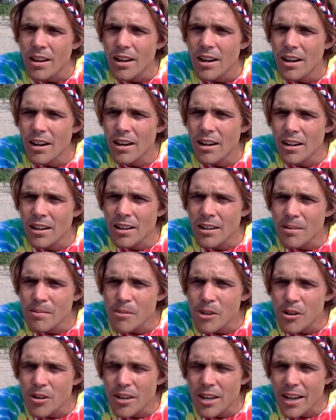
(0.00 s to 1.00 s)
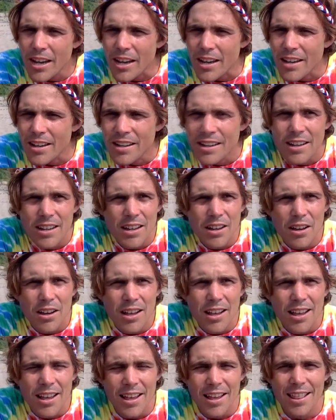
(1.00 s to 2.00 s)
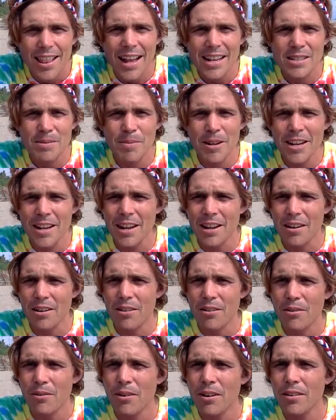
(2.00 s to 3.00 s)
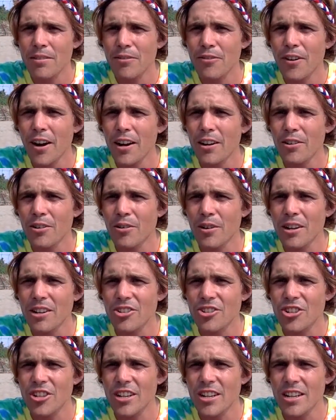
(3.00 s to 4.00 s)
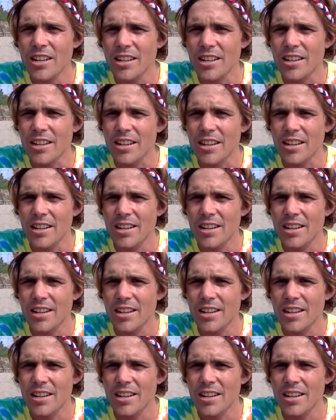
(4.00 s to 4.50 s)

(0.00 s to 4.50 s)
Okay. Last minute. One final question.